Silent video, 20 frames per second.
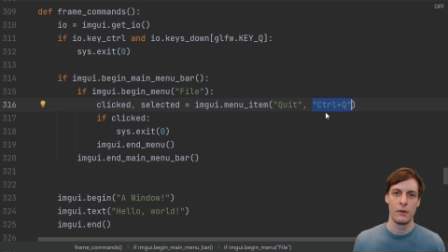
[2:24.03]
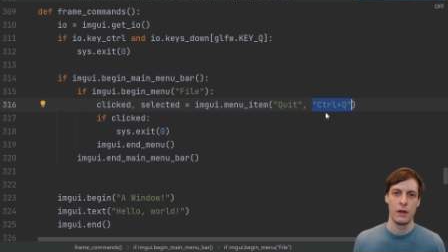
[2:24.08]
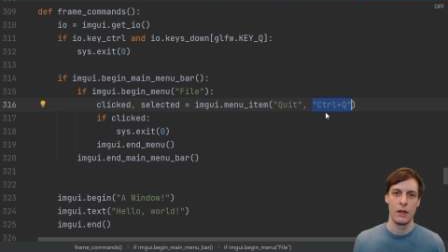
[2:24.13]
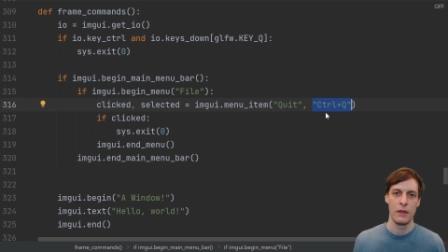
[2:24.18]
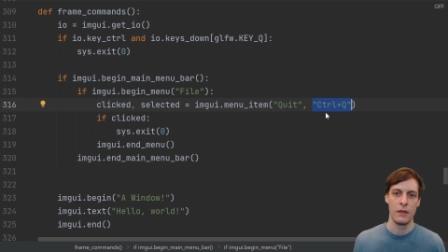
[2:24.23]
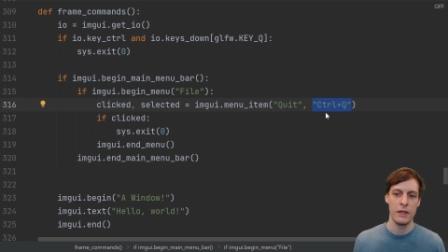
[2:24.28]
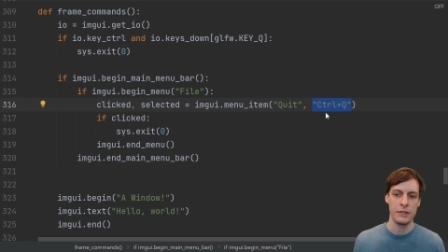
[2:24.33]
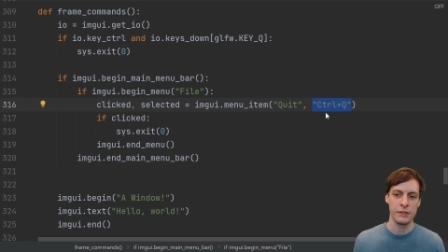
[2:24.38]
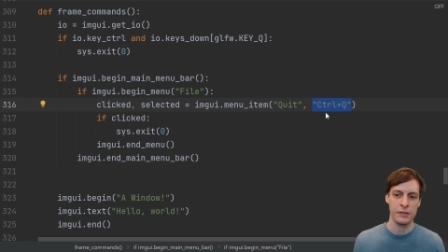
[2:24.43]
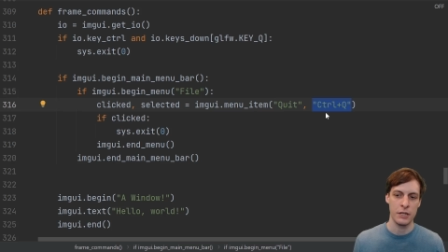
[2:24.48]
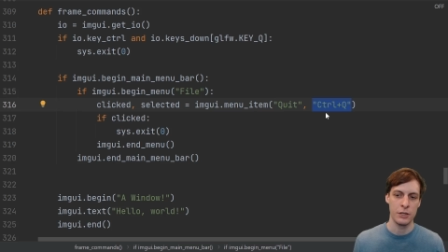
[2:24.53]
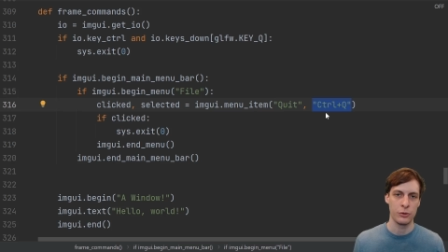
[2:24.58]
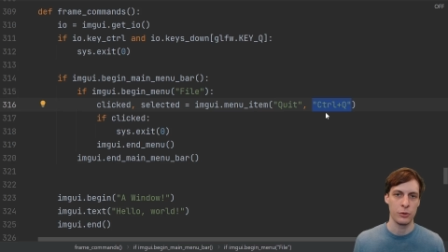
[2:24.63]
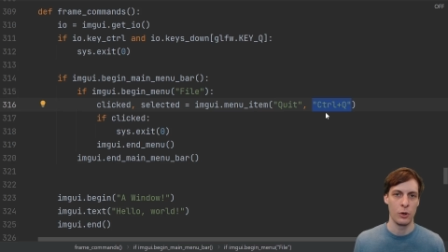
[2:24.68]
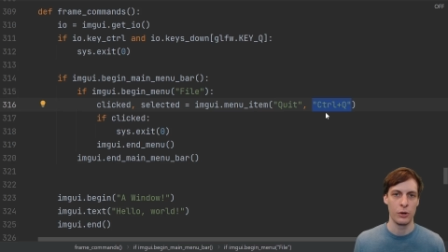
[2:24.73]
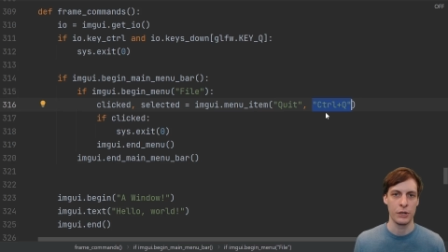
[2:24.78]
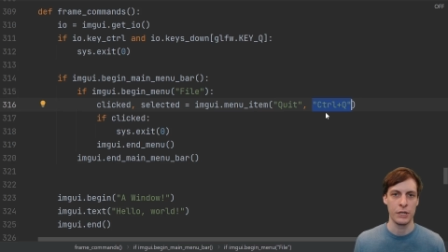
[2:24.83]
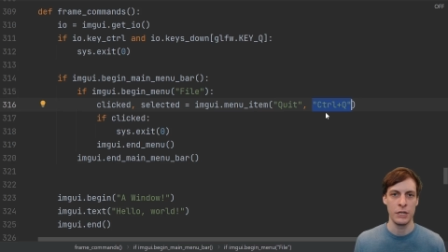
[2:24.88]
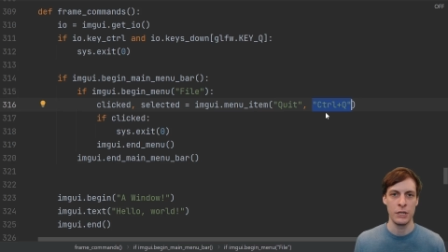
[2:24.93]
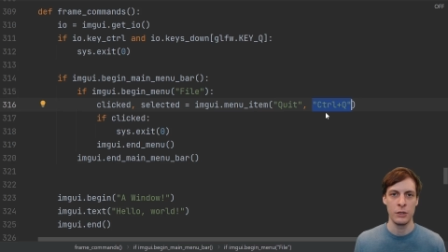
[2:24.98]
This control
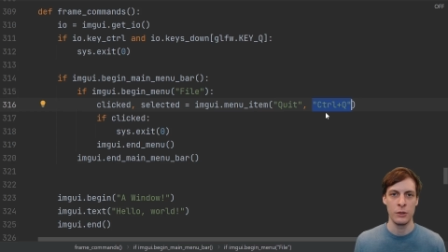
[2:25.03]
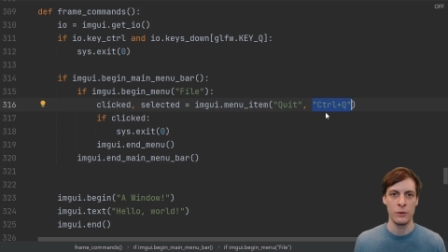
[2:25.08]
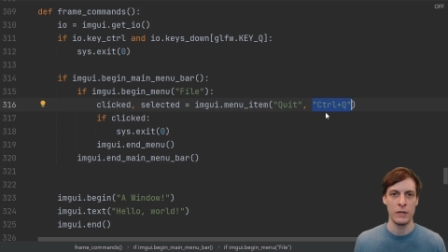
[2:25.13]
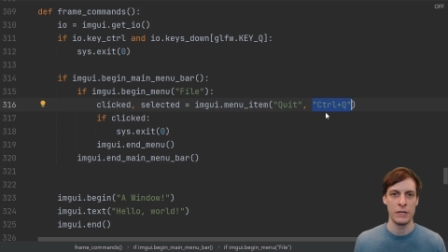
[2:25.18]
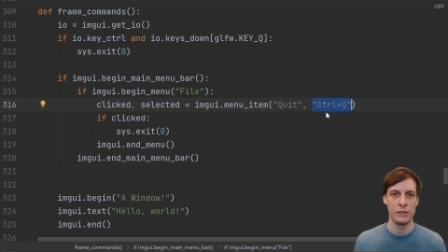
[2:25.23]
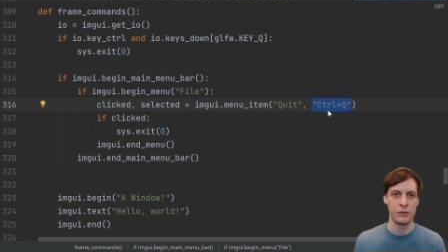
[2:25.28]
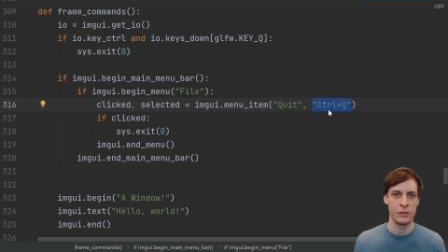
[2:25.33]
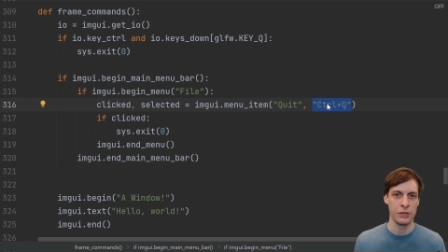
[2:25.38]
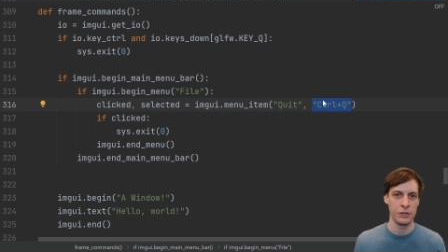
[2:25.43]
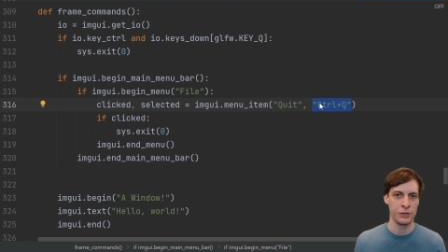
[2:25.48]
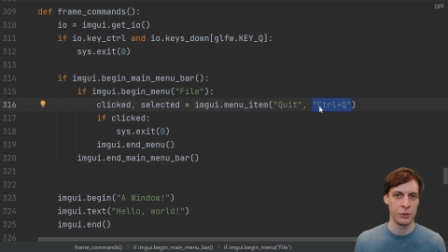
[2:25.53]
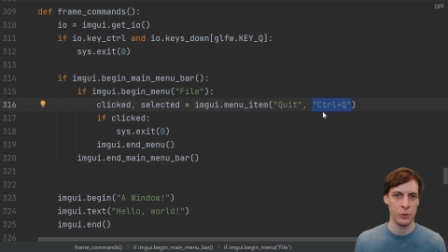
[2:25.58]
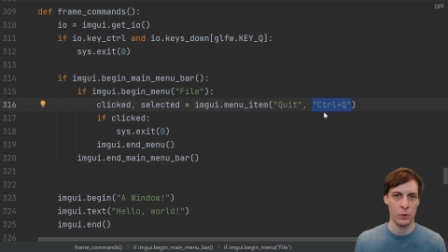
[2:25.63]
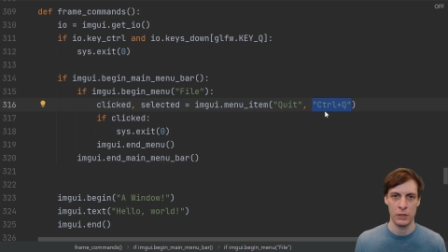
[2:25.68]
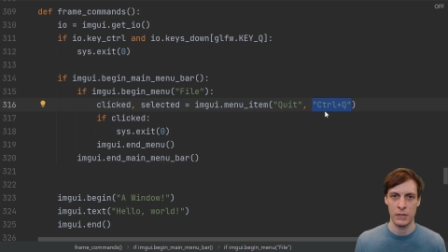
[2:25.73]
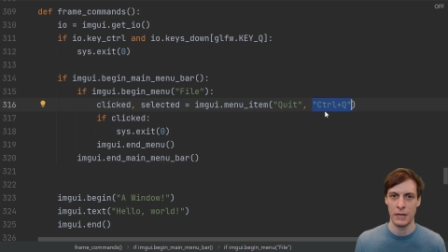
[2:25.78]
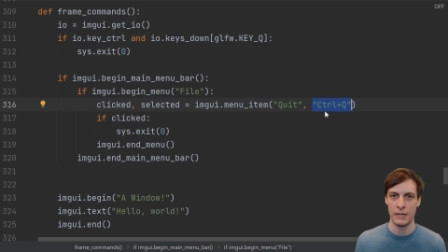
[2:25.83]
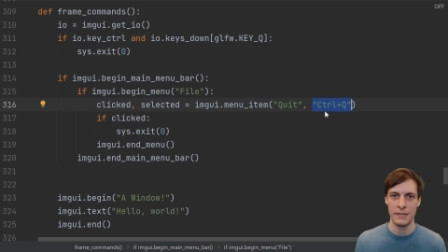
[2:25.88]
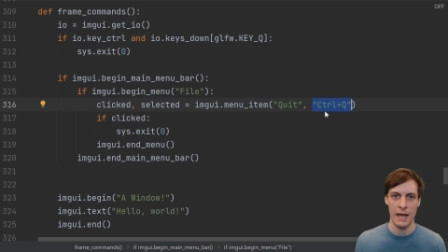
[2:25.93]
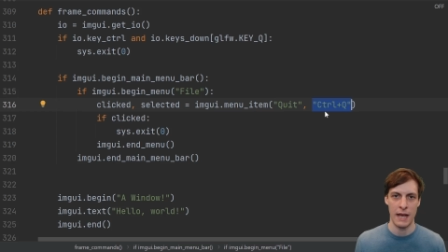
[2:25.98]
Q is just
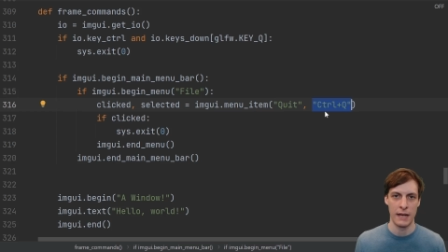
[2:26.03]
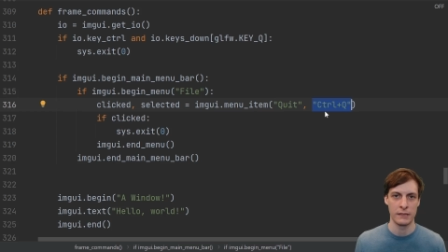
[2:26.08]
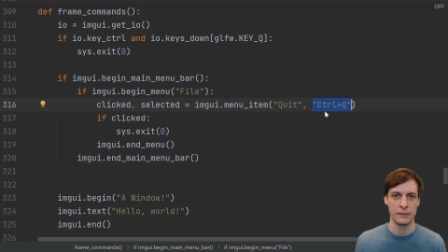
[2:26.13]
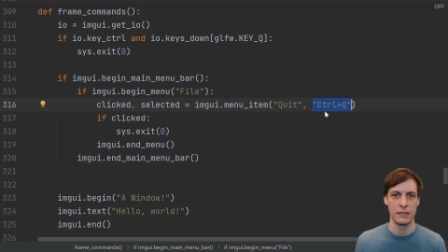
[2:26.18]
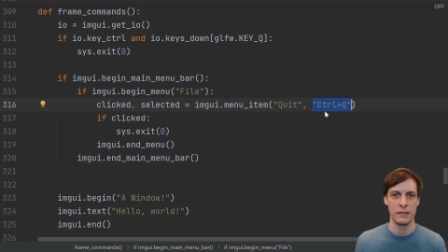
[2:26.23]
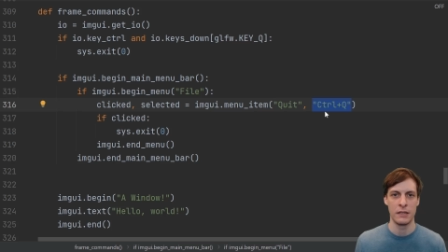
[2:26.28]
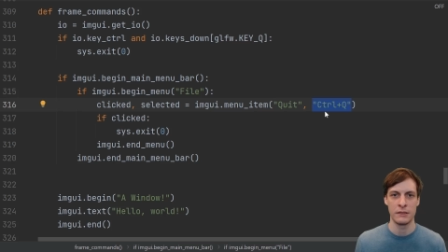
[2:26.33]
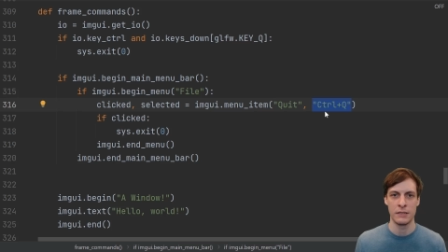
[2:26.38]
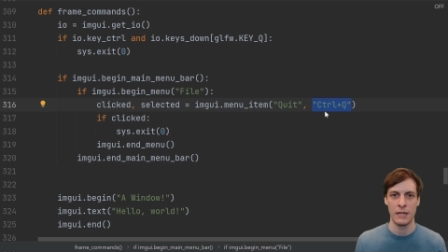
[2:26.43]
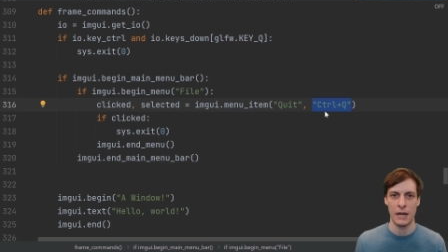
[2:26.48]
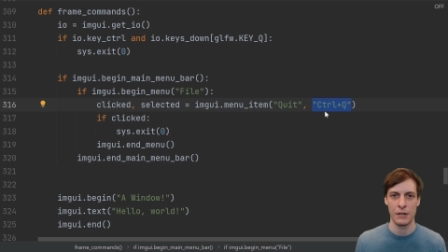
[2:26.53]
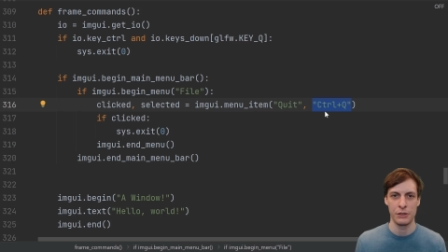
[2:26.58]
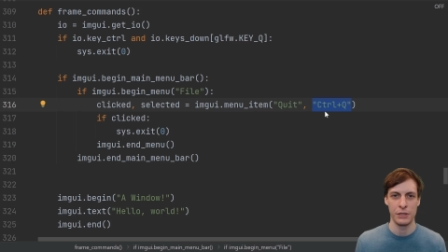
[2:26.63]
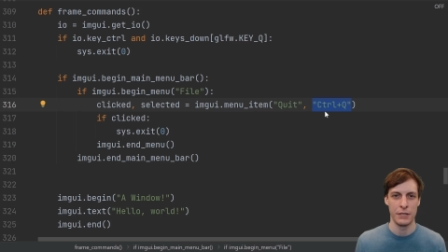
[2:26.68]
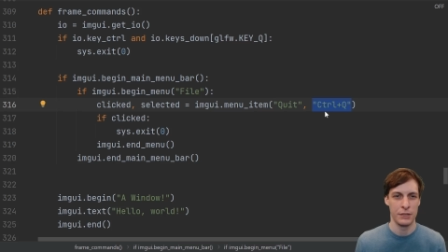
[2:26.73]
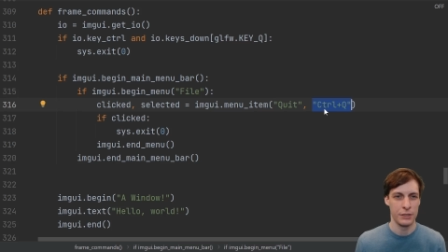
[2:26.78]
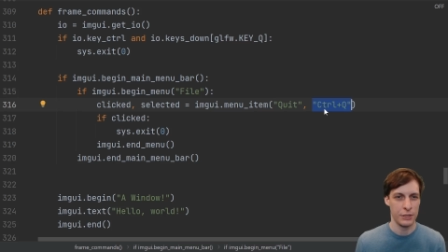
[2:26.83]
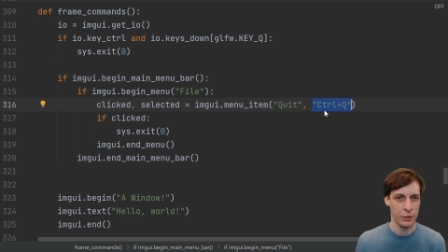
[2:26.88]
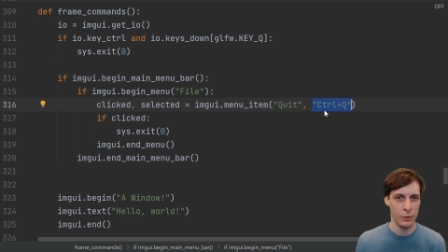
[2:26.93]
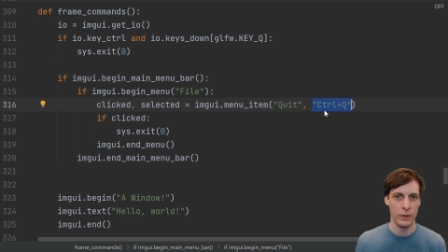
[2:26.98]
shortcut text. It doesn't actually
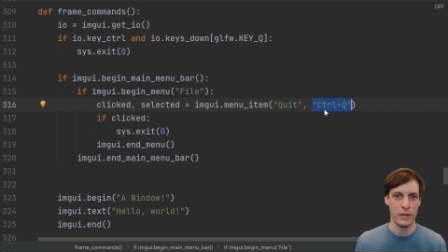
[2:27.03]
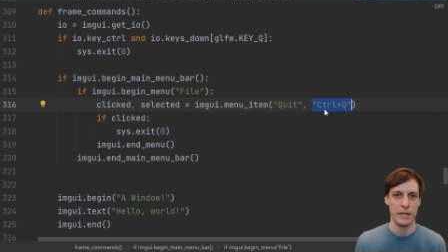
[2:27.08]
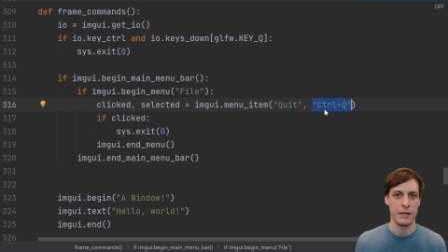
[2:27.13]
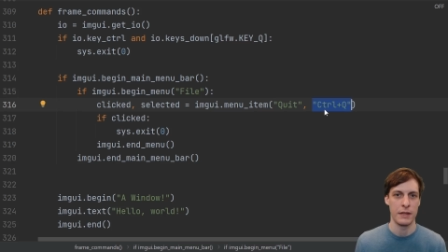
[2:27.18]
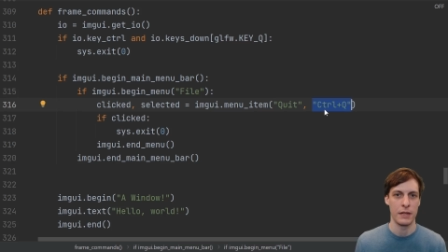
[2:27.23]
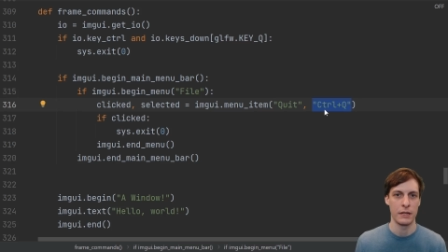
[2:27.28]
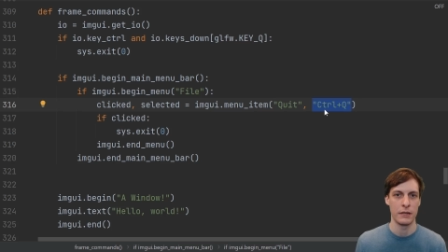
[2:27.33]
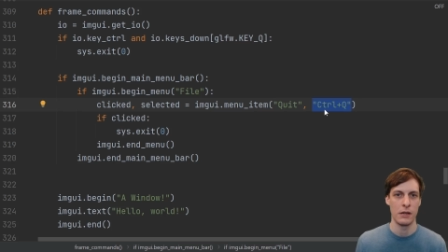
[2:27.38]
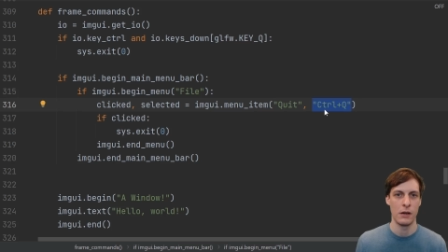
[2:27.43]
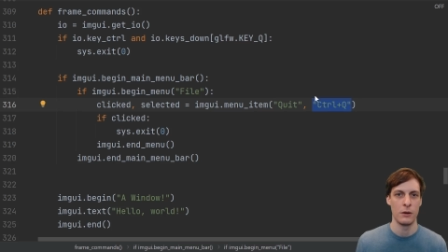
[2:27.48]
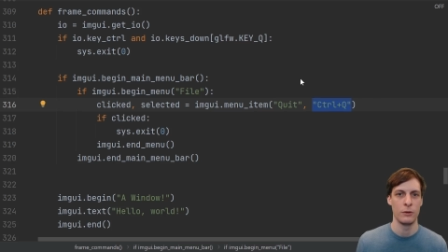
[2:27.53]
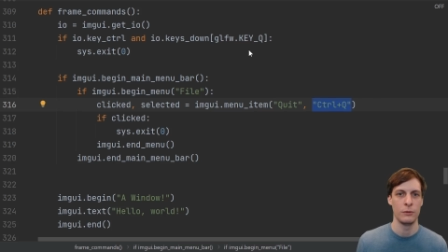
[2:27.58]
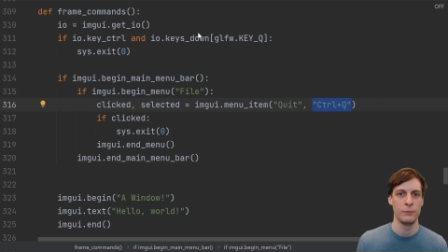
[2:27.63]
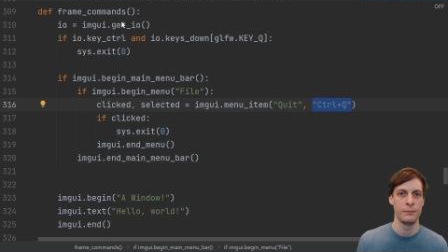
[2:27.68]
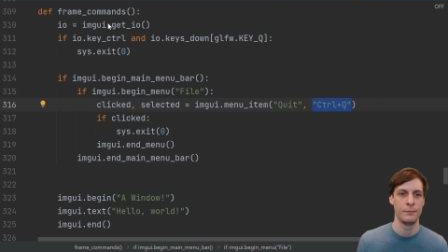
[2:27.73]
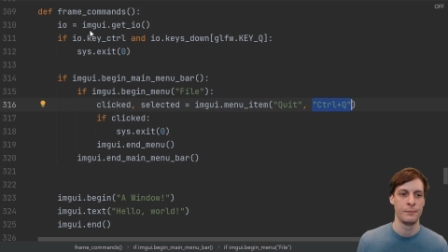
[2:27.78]
do anything though.